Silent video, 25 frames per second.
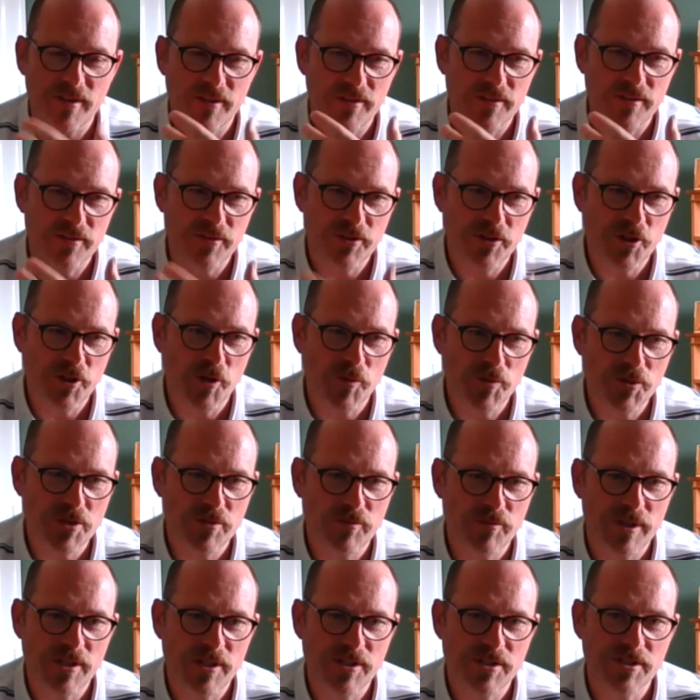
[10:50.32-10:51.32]
and your
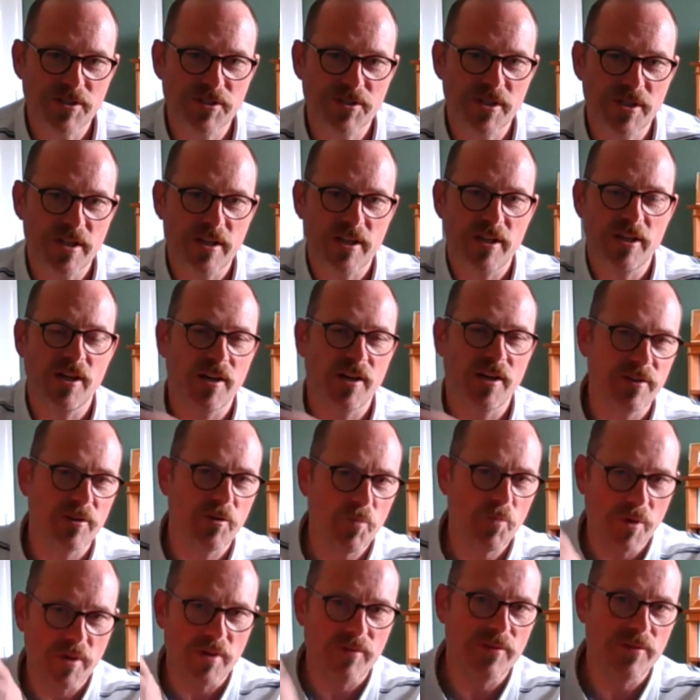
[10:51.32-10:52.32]
observations, and here I
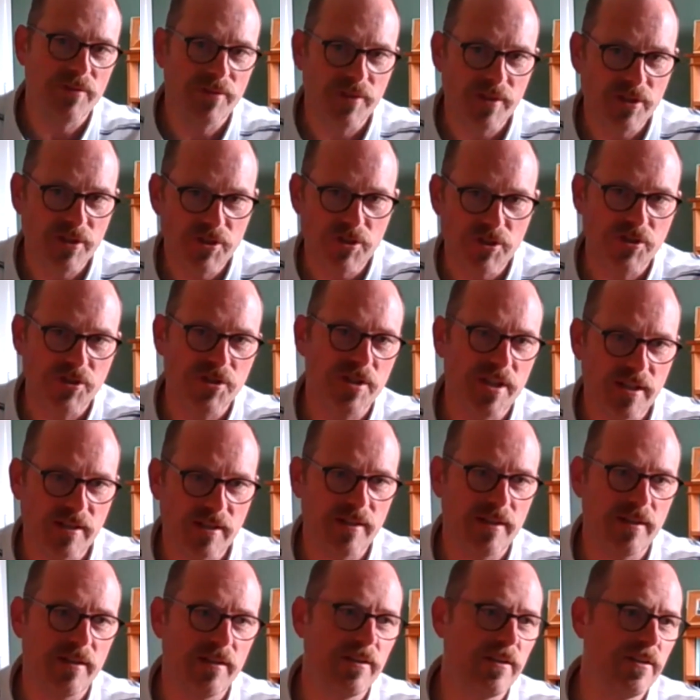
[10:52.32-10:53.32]
think one of the things you're
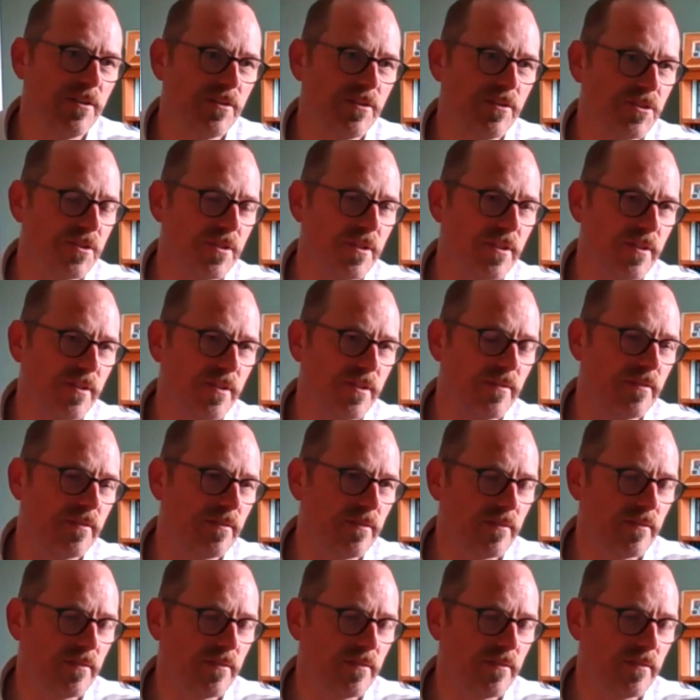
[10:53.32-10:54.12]
saying there is that,